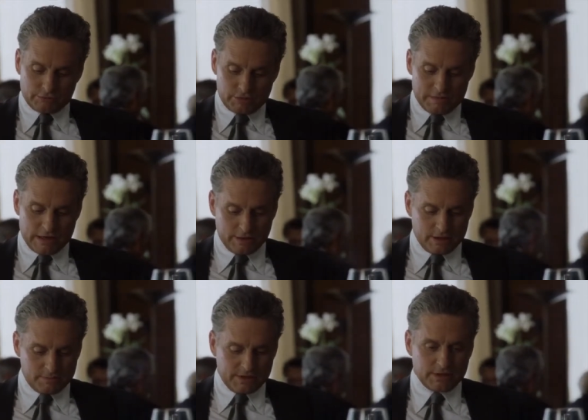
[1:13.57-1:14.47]
remarried
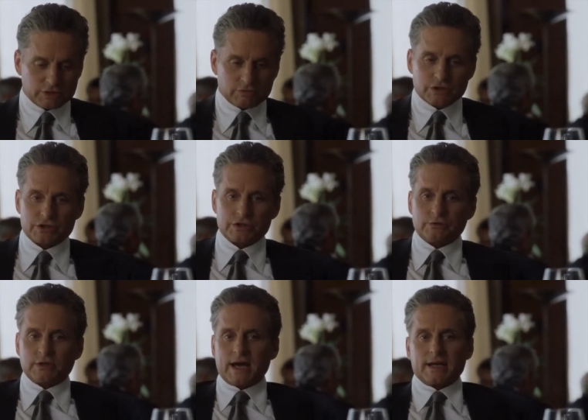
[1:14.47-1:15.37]
a pediatrician
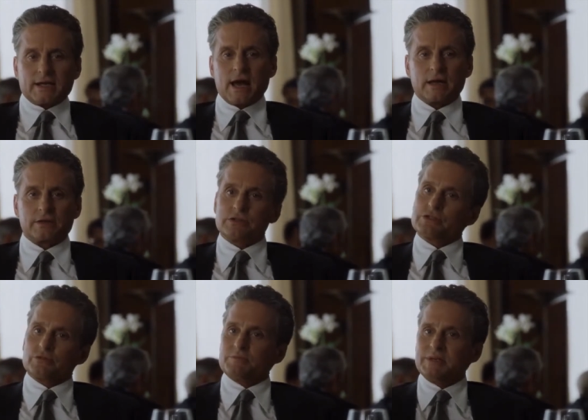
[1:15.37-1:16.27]
or a
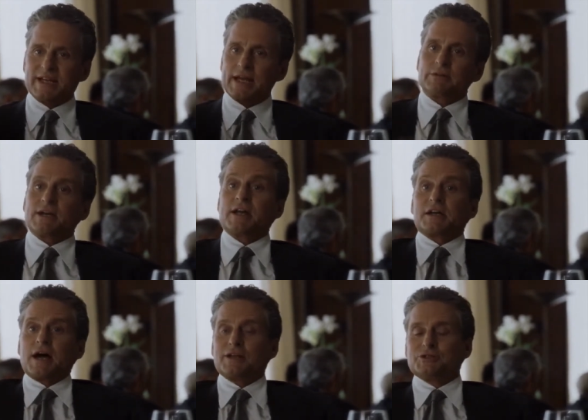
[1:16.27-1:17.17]
gynecologist, or a pediatric
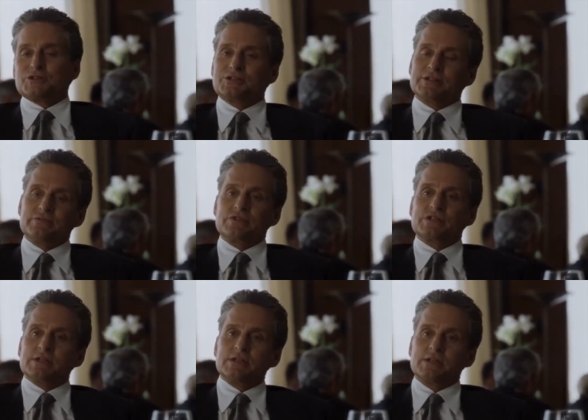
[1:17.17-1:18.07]
gynecologist. Lives
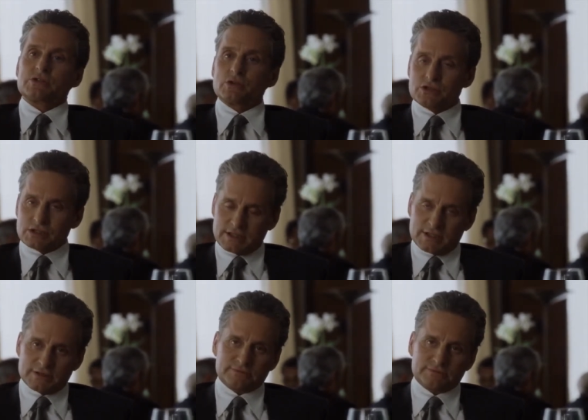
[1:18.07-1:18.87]
in uh, Sausalito.